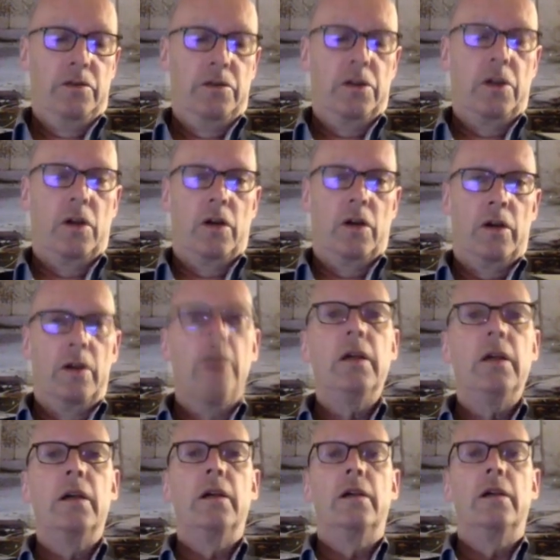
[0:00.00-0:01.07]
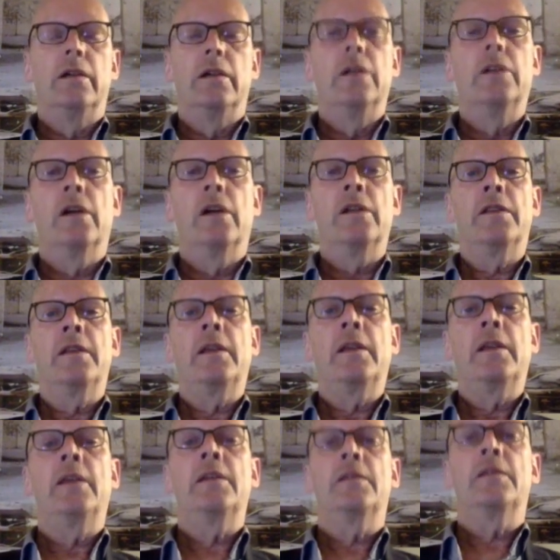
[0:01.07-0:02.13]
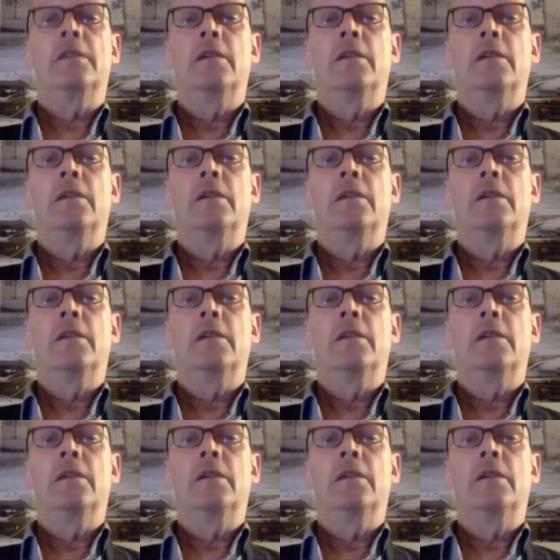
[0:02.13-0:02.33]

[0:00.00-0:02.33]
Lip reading: the car. Another thing is